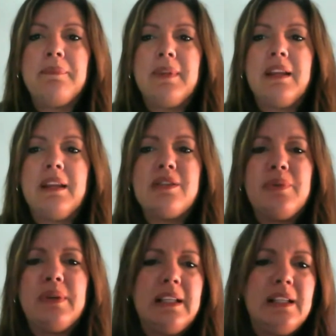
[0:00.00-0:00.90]
it's
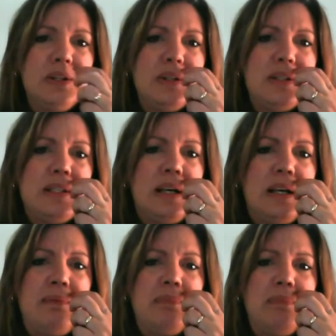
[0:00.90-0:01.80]
really not
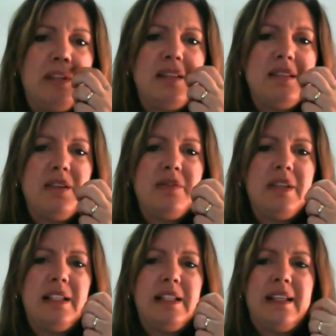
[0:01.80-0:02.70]
it's not
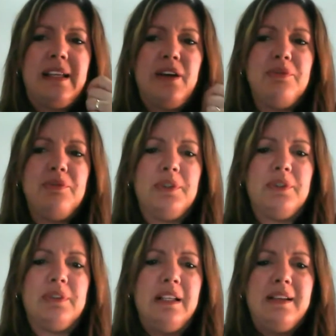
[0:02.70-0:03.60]
really
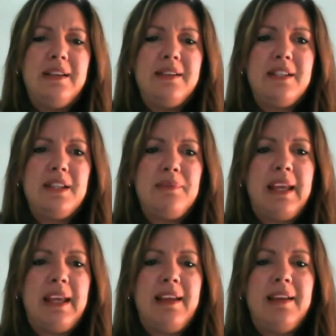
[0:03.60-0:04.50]
helpful to
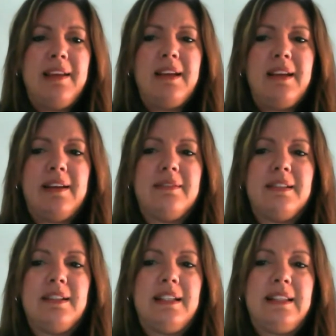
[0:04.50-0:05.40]
me
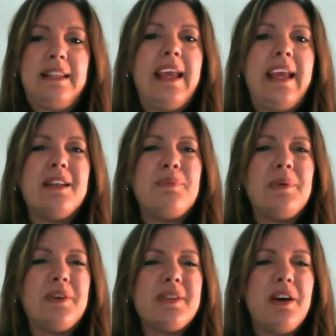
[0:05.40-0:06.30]
in the end,
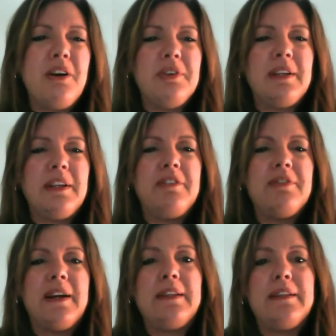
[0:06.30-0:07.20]
because often I
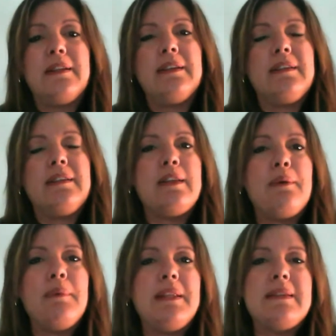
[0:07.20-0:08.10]
find that in
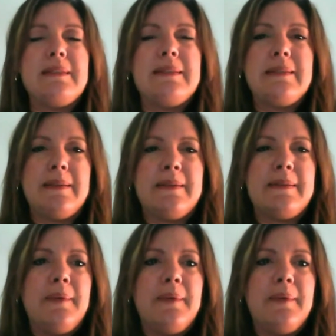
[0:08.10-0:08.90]
some instances